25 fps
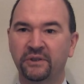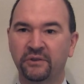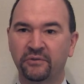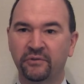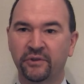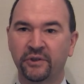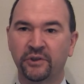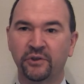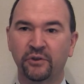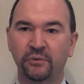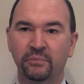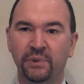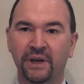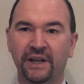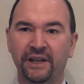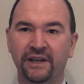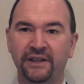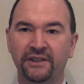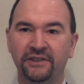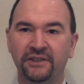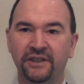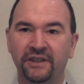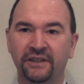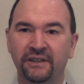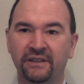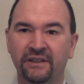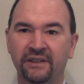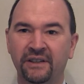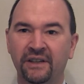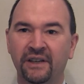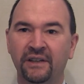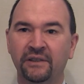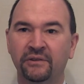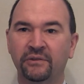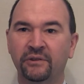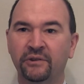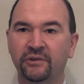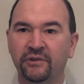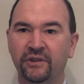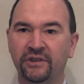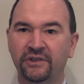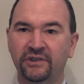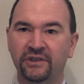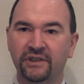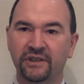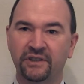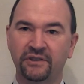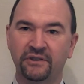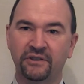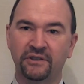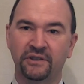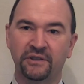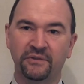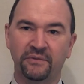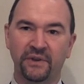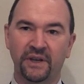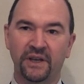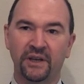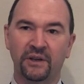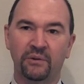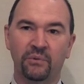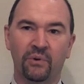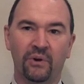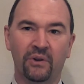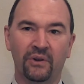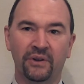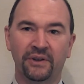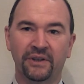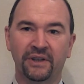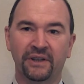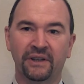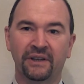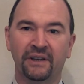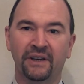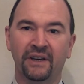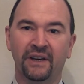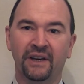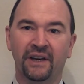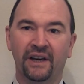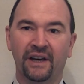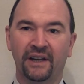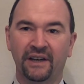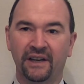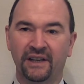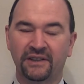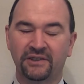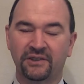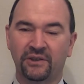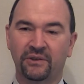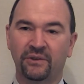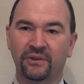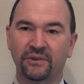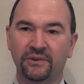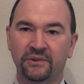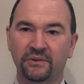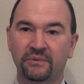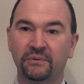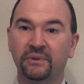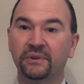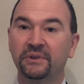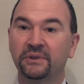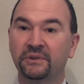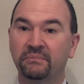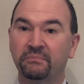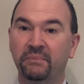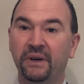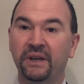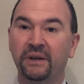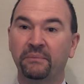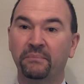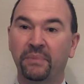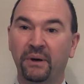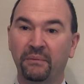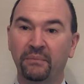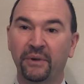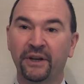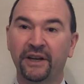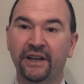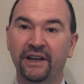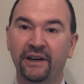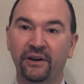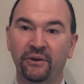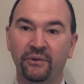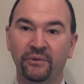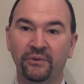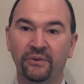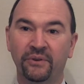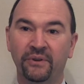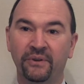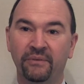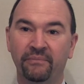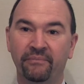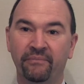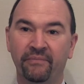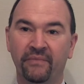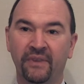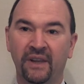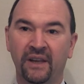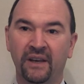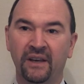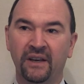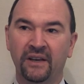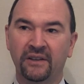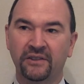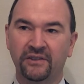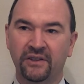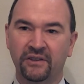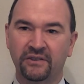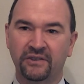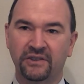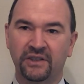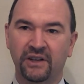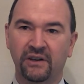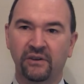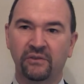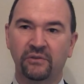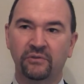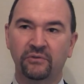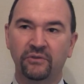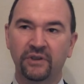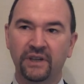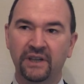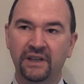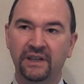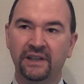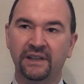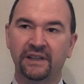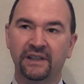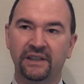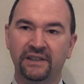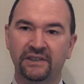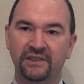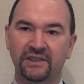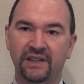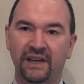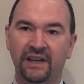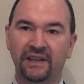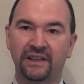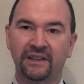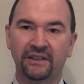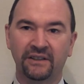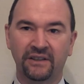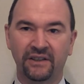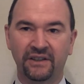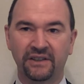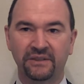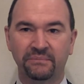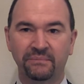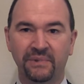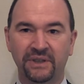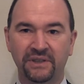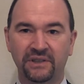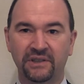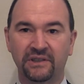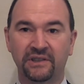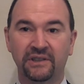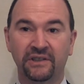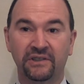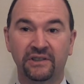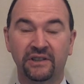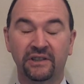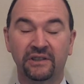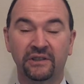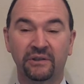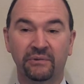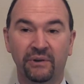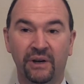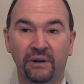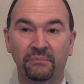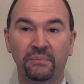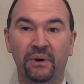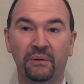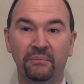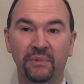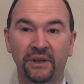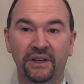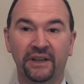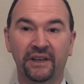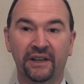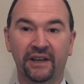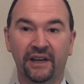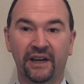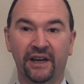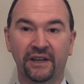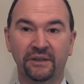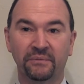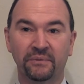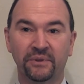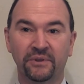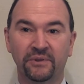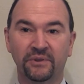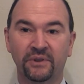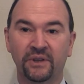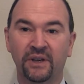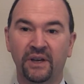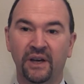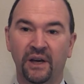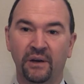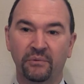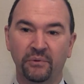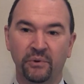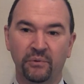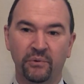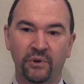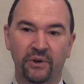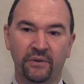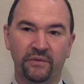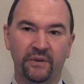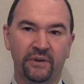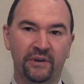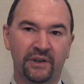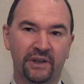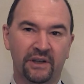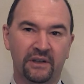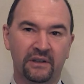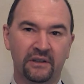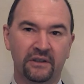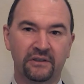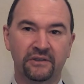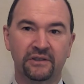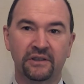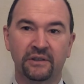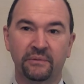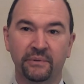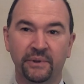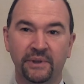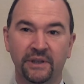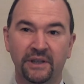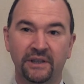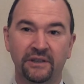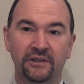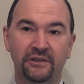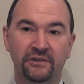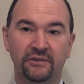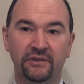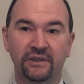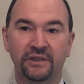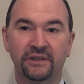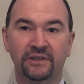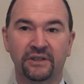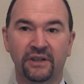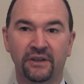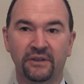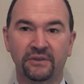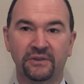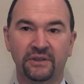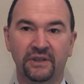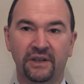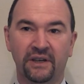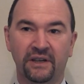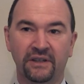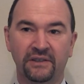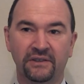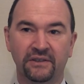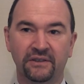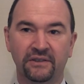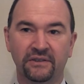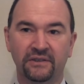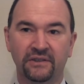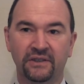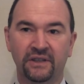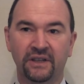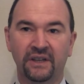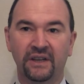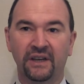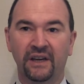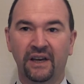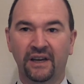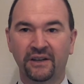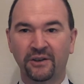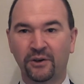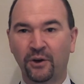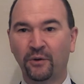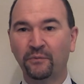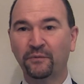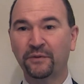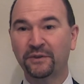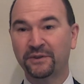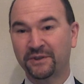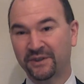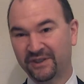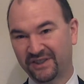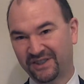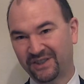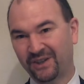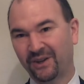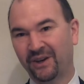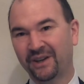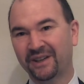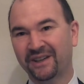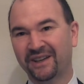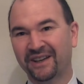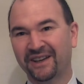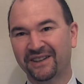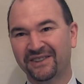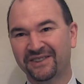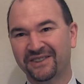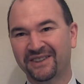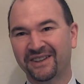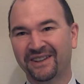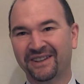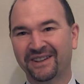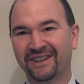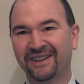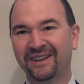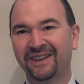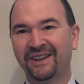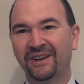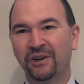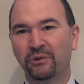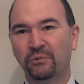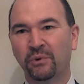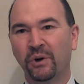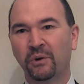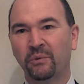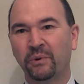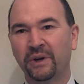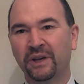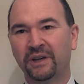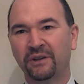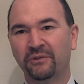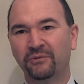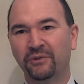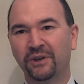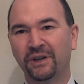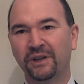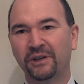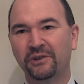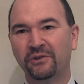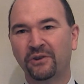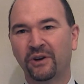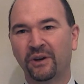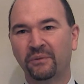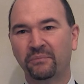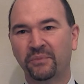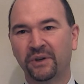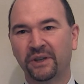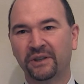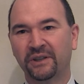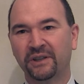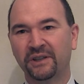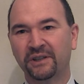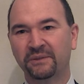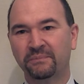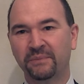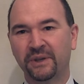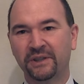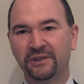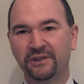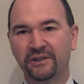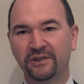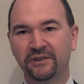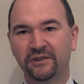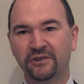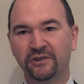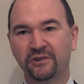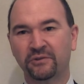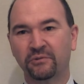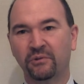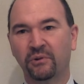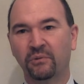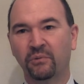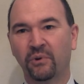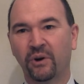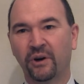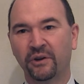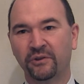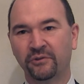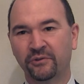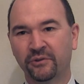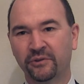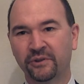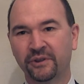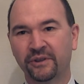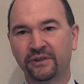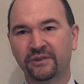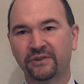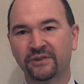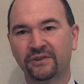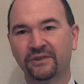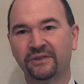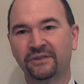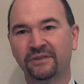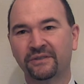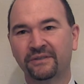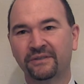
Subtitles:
to renewable energy to address the issues of air quality and, as a consequence, better public health. So Shell really is taking these messages into our public engagements, and we work very closely with industry associations and conferences like GasTech, where we can really try and bring these messages to a wider audience.